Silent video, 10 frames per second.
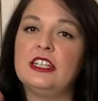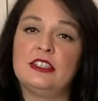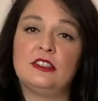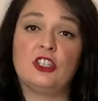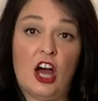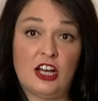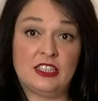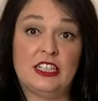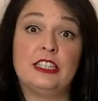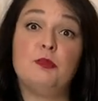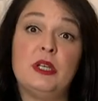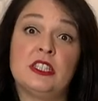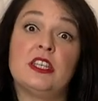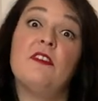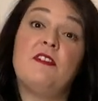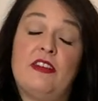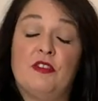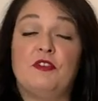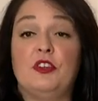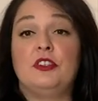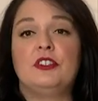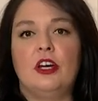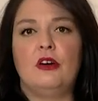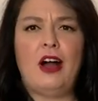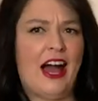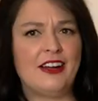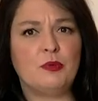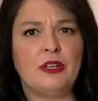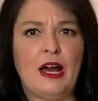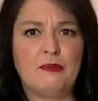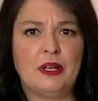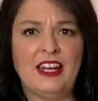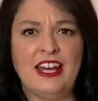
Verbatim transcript: It's dogs. It's Peet's favorite food. So how could we not put it